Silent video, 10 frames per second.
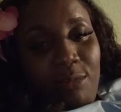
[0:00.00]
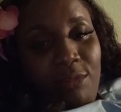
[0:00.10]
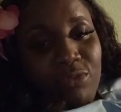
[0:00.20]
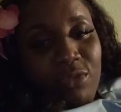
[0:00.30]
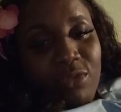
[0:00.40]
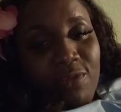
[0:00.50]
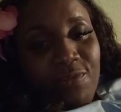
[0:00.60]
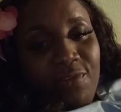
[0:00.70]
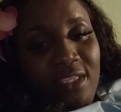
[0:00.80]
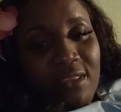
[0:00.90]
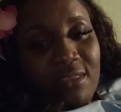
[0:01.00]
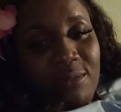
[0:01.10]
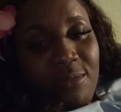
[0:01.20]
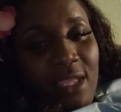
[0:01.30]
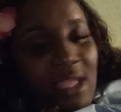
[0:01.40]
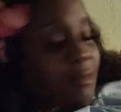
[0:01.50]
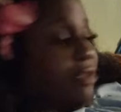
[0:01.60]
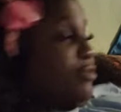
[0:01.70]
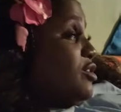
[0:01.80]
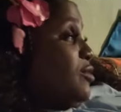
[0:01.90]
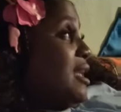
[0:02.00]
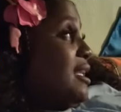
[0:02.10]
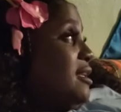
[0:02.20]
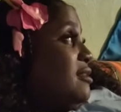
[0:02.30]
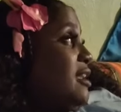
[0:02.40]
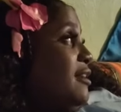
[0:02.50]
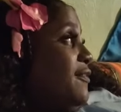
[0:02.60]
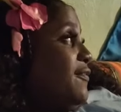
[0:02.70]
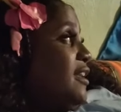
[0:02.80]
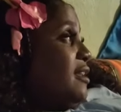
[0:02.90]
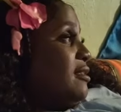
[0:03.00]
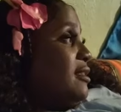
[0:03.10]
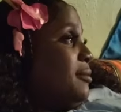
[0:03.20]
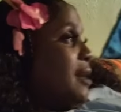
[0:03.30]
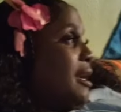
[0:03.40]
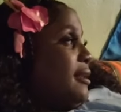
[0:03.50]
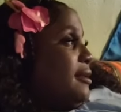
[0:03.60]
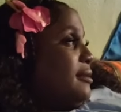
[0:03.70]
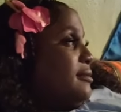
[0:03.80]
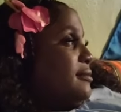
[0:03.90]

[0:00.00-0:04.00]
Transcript: I switch your face. I switch your lady, say your face is bad.